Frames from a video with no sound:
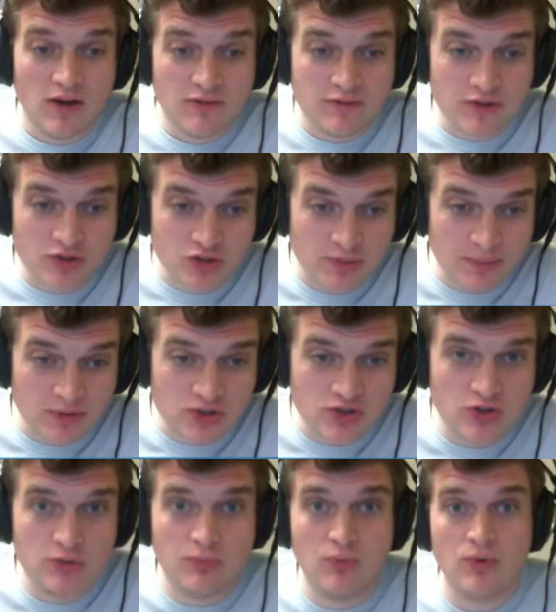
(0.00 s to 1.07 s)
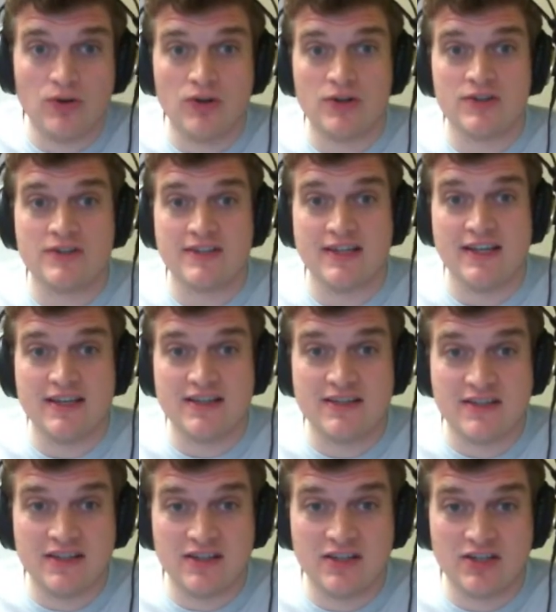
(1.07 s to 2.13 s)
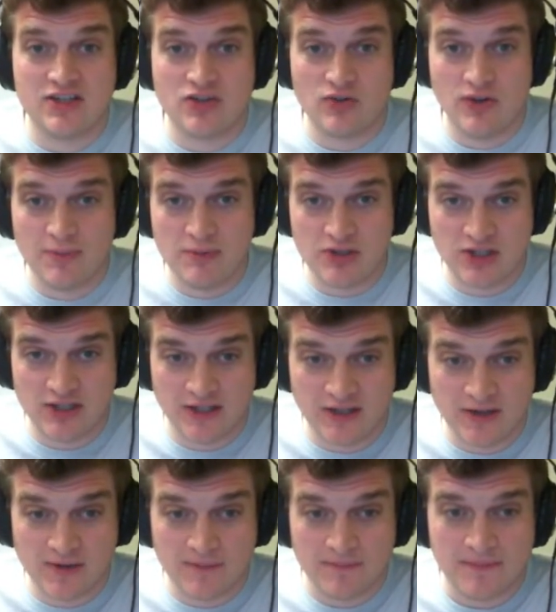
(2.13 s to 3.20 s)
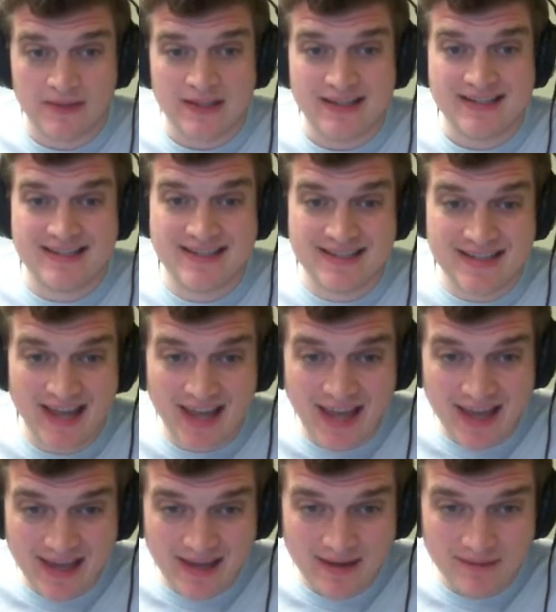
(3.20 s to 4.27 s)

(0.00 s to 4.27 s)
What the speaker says: for triple scoop words is the description here. Say,